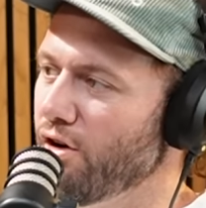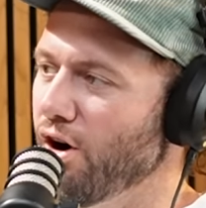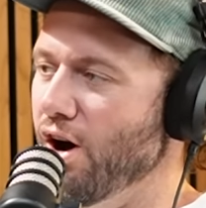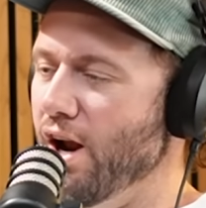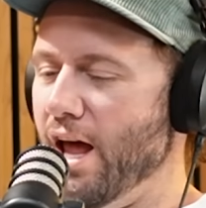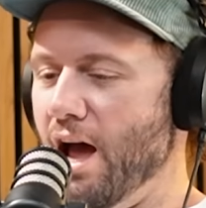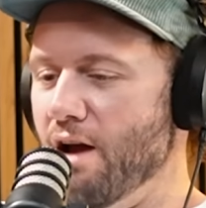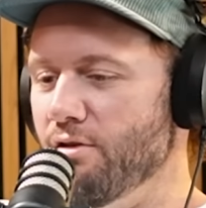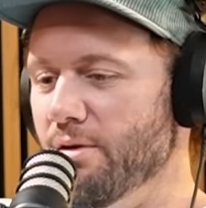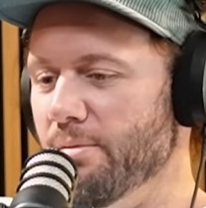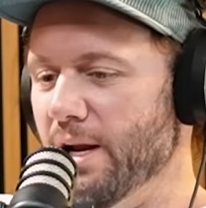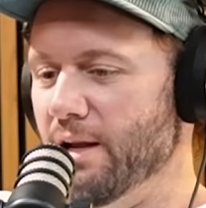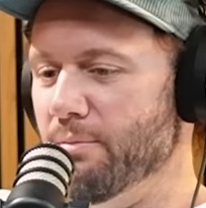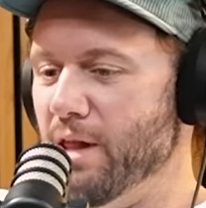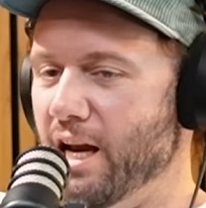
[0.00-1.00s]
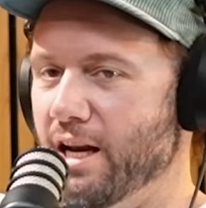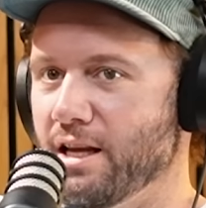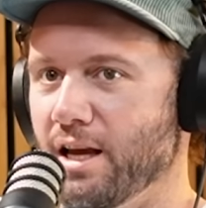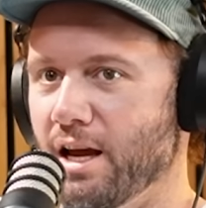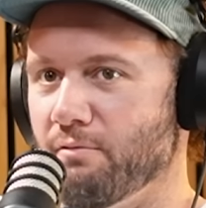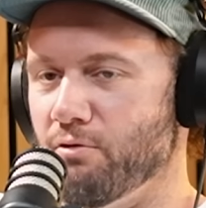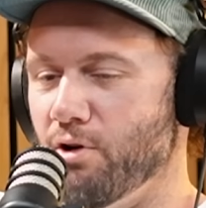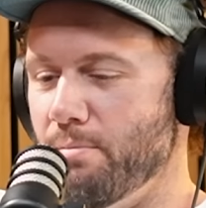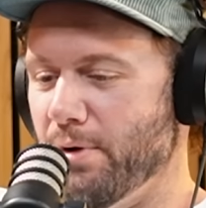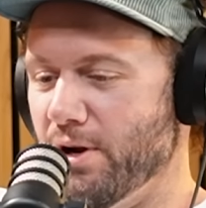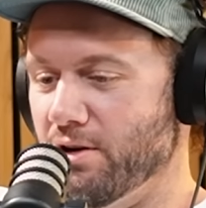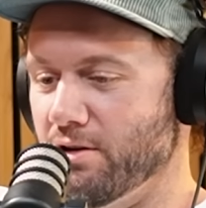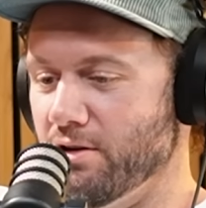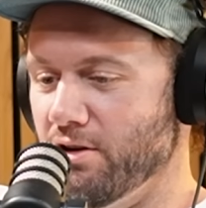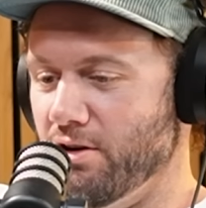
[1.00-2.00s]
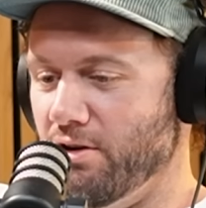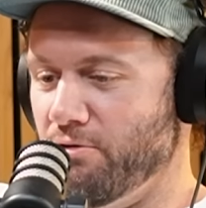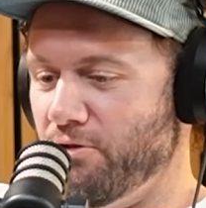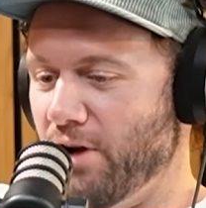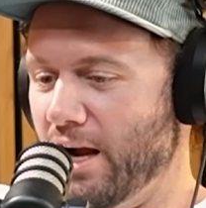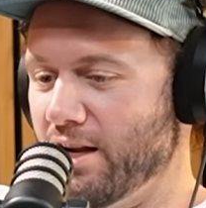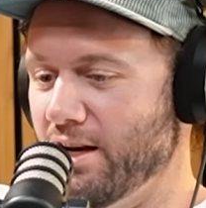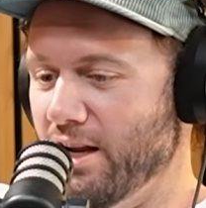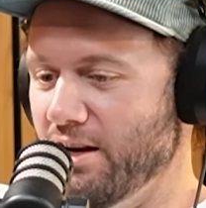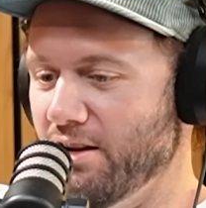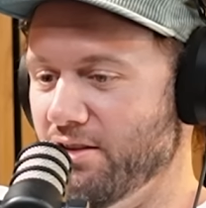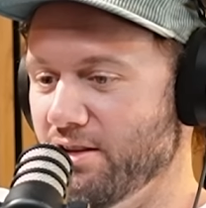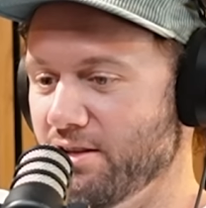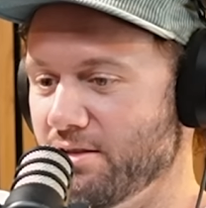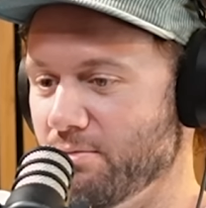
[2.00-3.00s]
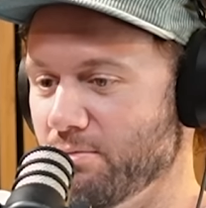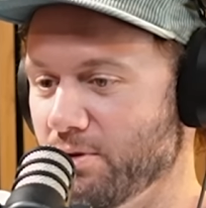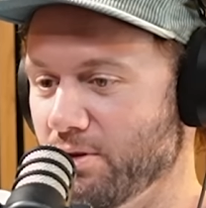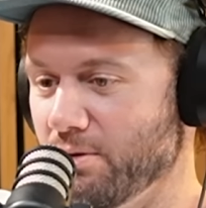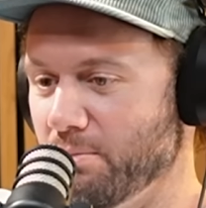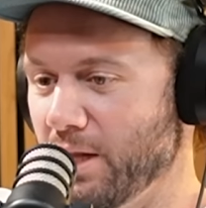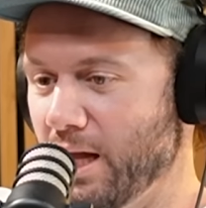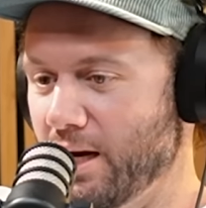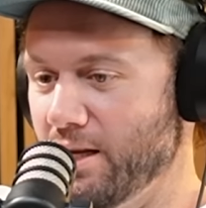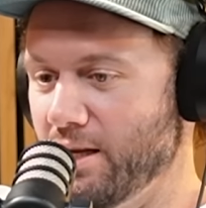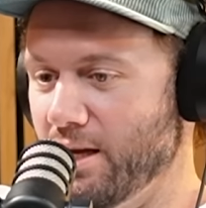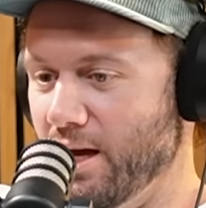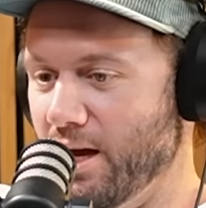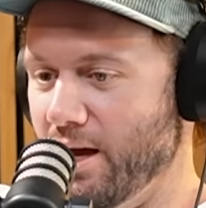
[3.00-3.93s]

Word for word: Righto, we better bloody get ripping. Go and fucking edit this, and we've got bloody